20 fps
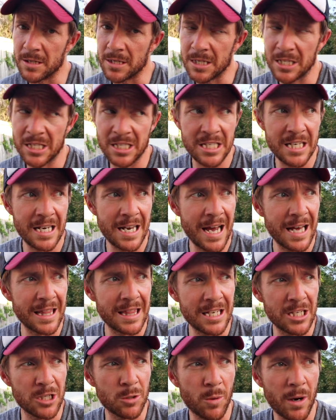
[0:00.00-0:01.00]
sit out
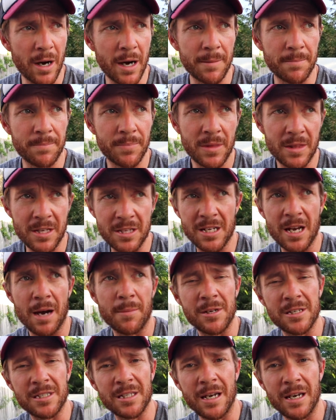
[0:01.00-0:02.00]
this one this
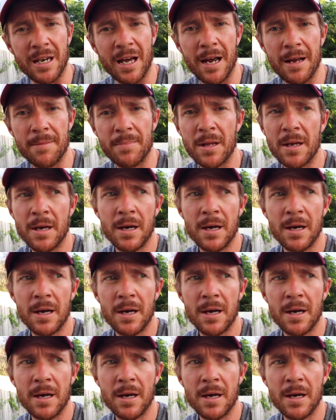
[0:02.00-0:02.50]
coming Sunday.